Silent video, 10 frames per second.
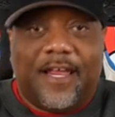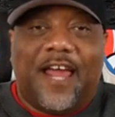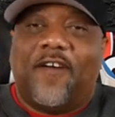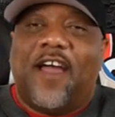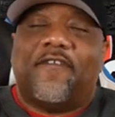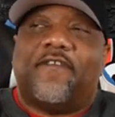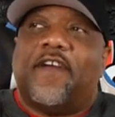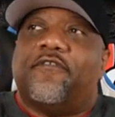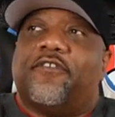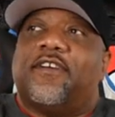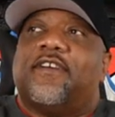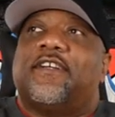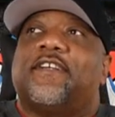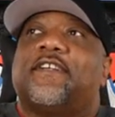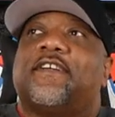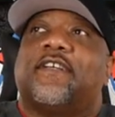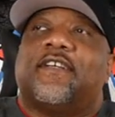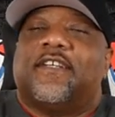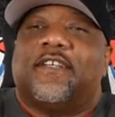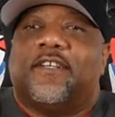I don't have a favorite
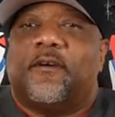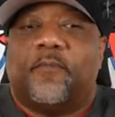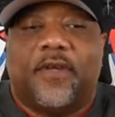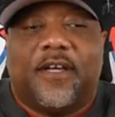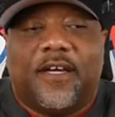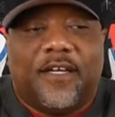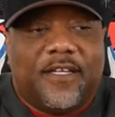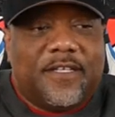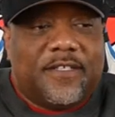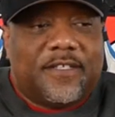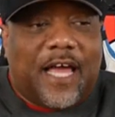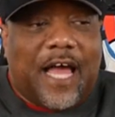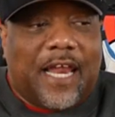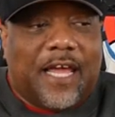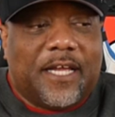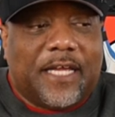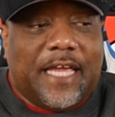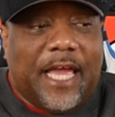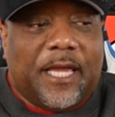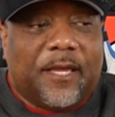because I like
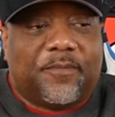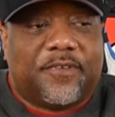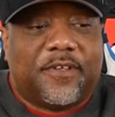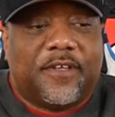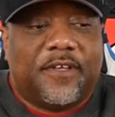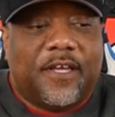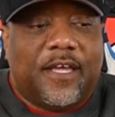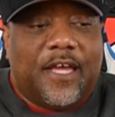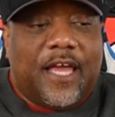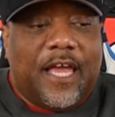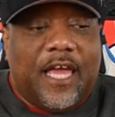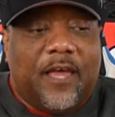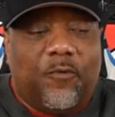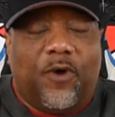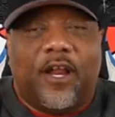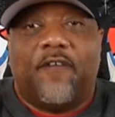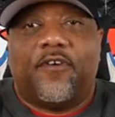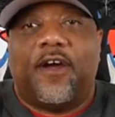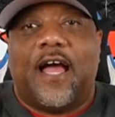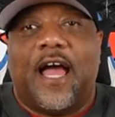games, and
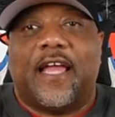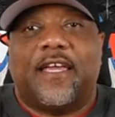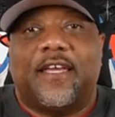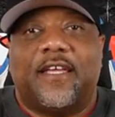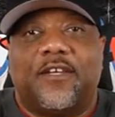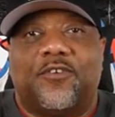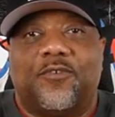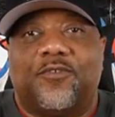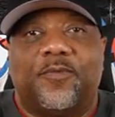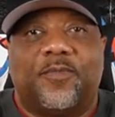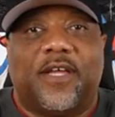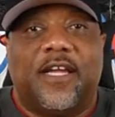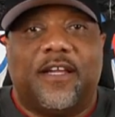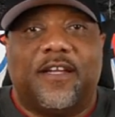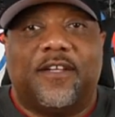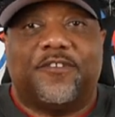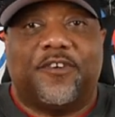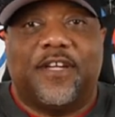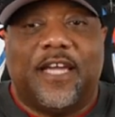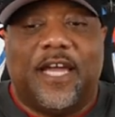whatever I can do to play
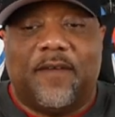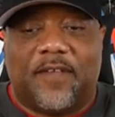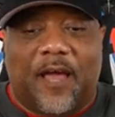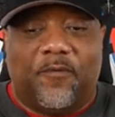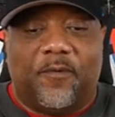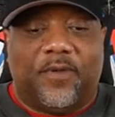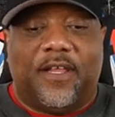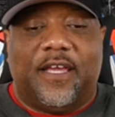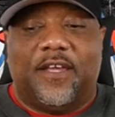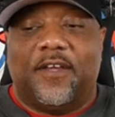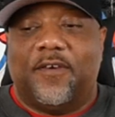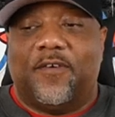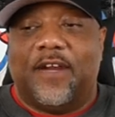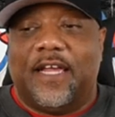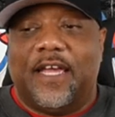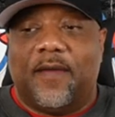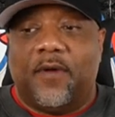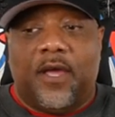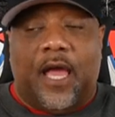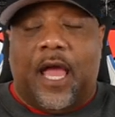certain games, I will play on that game.